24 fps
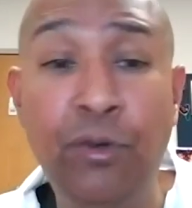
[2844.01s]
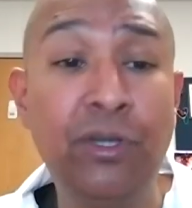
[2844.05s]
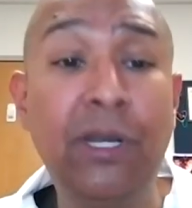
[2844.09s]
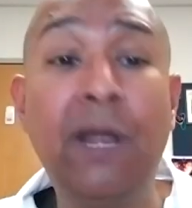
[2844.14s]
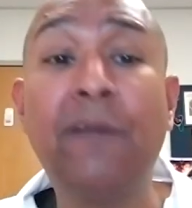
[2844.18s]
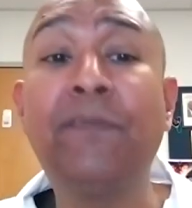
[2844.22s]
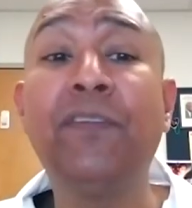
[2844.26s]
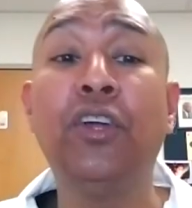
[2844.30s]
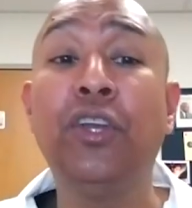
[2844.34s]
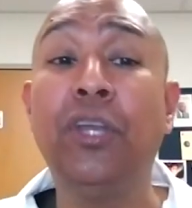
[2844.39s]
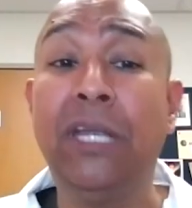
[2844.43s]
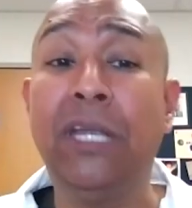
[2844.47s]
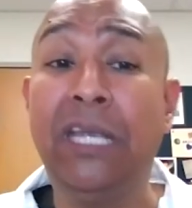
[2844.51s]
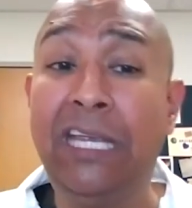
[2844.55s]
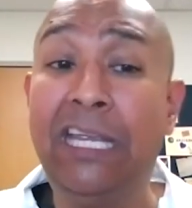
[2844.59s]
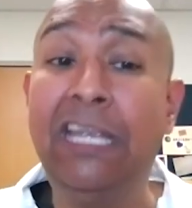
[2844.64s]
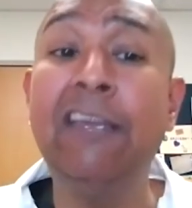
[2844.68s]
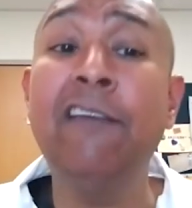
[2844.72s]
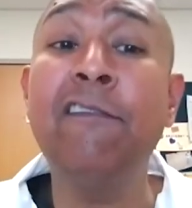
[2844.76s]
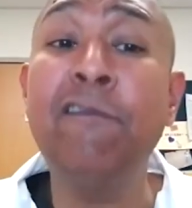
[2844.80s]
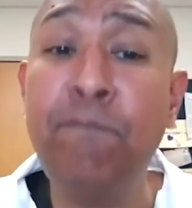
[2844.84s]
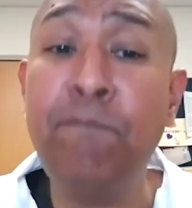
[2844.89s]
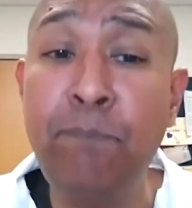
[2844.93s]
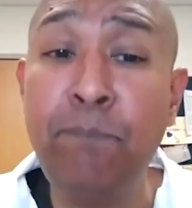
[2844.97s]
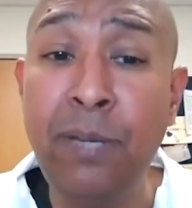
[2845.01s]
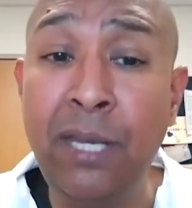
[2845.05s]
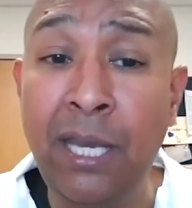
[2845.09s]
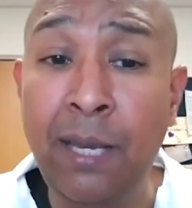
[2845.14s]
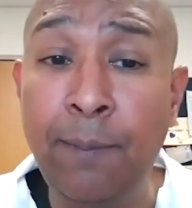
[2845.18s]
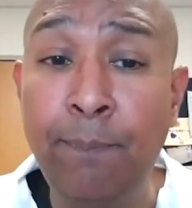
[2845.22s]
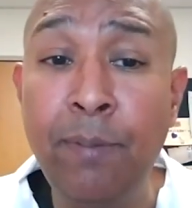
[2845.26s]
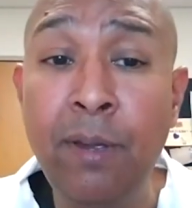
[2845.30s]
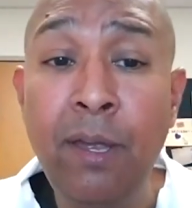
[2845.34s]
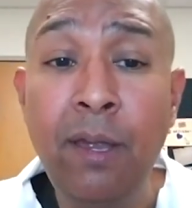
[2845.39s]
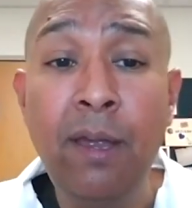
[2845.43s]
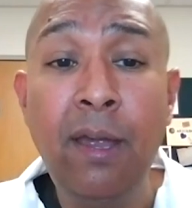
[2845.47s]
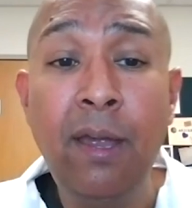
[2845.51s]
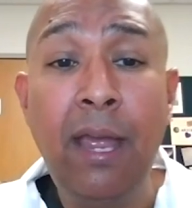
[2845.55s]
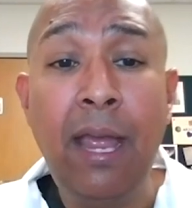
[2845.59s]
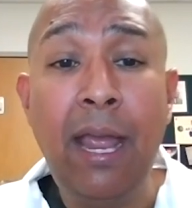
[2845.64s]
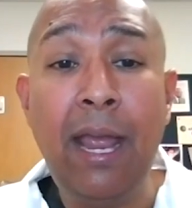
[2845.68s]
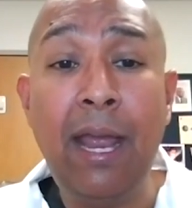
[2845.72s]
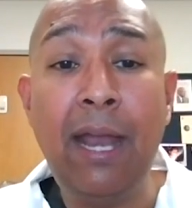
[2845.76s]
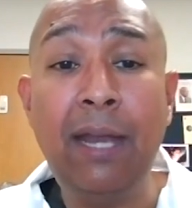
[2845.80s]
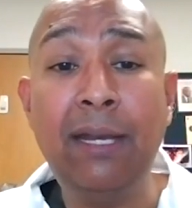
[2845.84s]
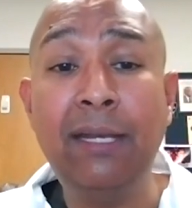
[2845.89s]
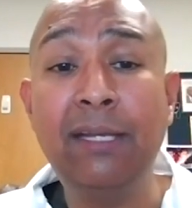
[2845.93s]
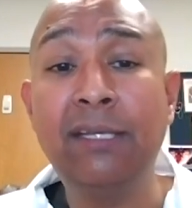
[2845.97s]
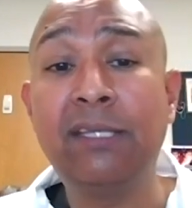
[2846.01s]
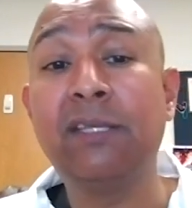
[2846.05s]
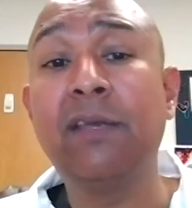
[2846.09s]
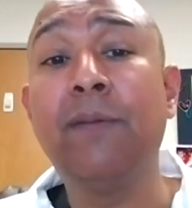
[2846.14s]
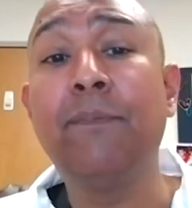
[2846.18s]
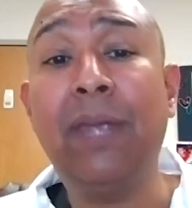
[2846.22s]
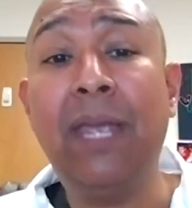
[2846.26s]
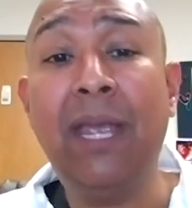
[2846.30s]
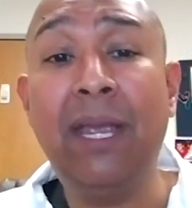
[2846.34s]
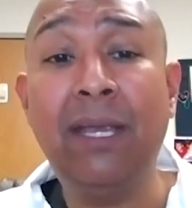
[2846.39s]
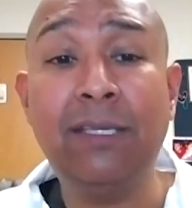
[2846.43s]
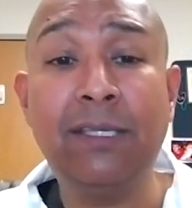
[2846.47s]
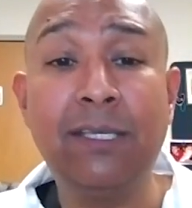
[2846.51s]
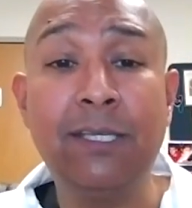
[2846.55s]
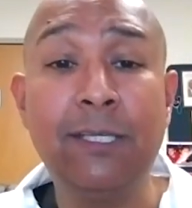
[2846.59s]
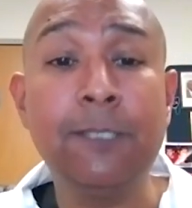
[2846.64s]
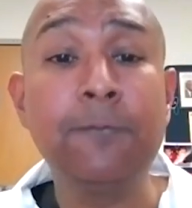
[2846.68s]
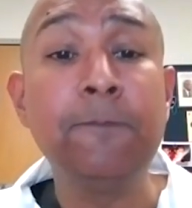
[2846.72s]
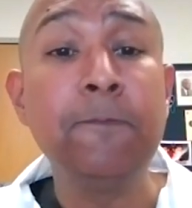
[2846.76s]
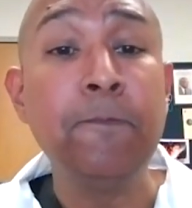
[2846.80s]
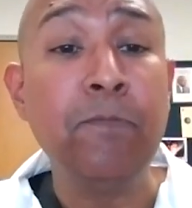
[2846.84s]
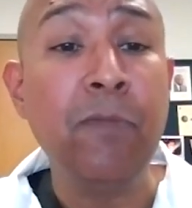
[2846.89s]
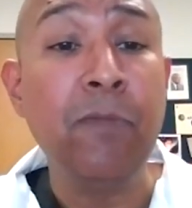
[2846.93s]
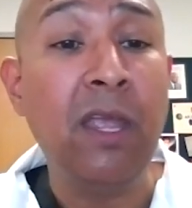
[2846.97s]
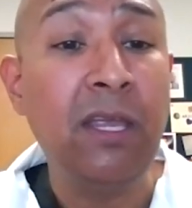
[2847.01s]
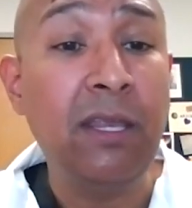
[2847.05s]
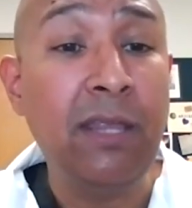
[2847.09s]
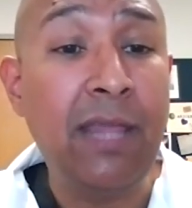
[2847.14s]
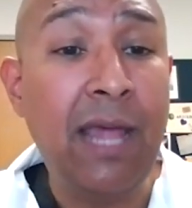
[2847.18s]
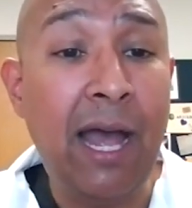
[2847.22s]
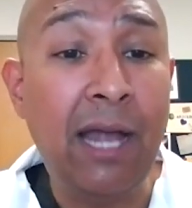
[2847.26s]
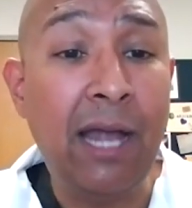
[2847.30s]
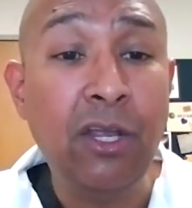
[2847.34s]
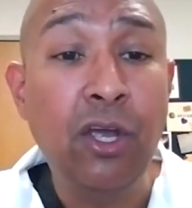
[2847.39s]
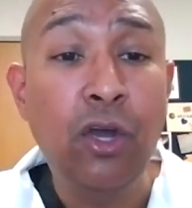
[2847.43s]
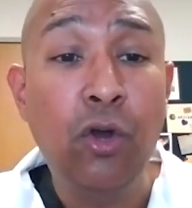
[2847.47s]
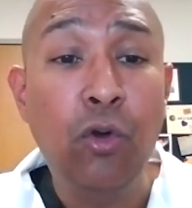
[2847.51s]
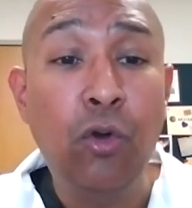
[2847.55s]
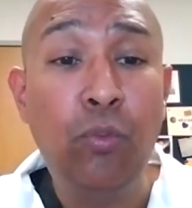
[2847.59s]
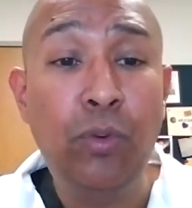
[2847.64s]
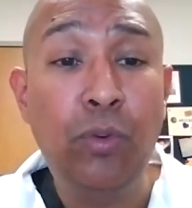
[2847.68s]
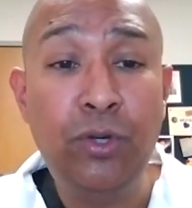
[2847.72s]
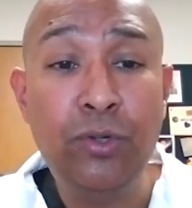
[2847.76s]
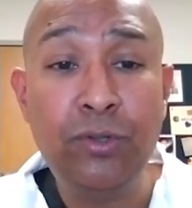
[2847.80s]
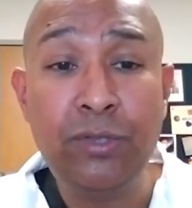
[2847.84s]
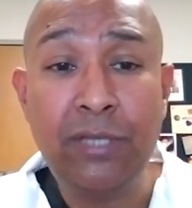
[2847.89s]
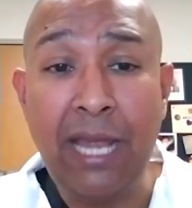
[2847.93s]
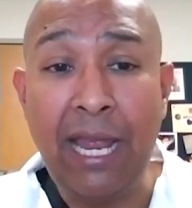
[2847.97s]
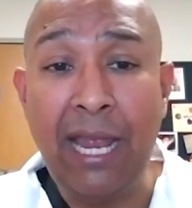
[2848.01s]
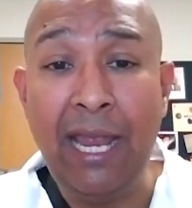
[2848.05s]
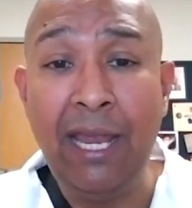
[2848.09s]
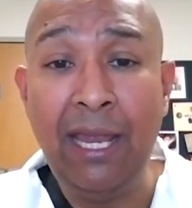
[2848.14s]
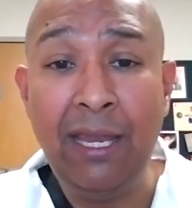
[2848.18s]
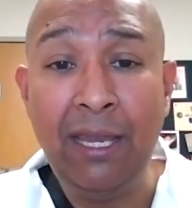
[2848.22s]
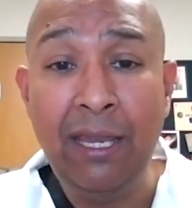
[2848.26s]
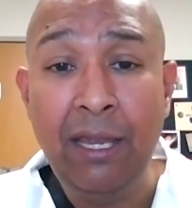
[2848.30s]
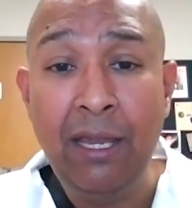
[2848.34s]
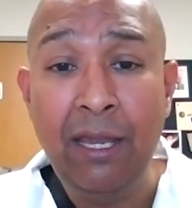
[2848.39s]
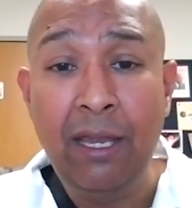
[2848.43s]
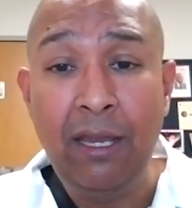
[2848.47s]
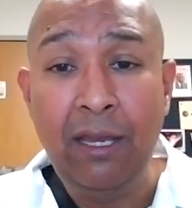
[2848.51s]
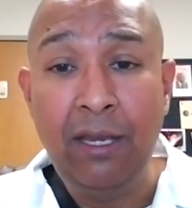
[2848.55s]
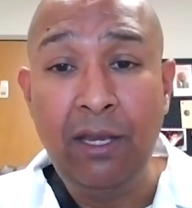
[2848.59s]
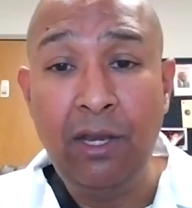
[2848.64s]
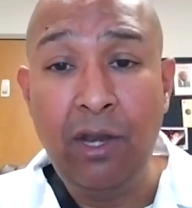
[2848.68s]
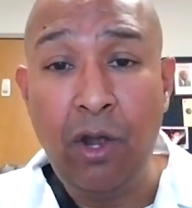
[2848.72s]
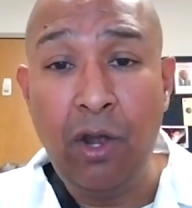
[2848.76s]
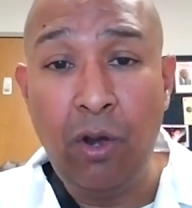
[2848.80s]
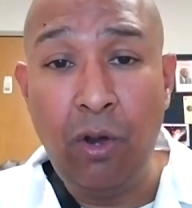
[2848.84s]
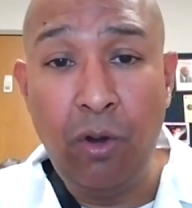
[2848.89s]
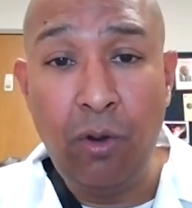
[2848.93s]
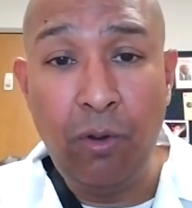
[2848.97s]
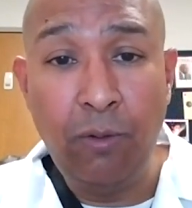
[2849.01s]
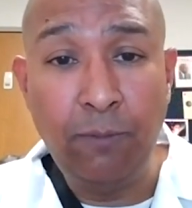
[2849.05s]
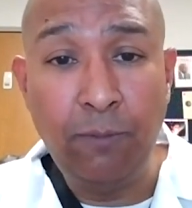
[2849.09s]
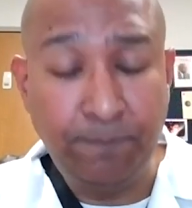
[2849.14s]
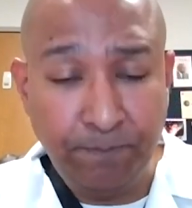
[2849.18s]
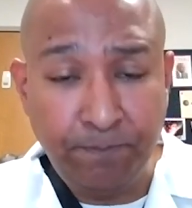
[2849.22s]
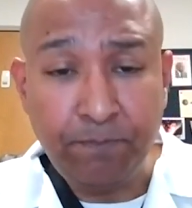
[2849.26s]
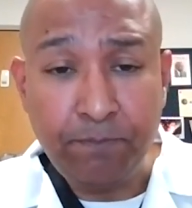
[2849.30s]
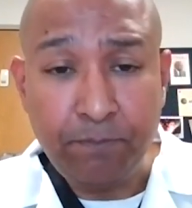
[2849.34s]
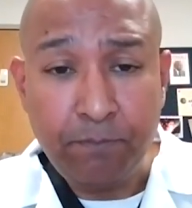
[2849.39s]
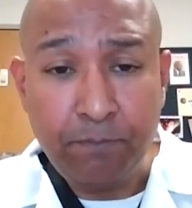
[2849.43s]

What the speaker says: You're definitely going to give PEEP, and in some cases that we use a, you know,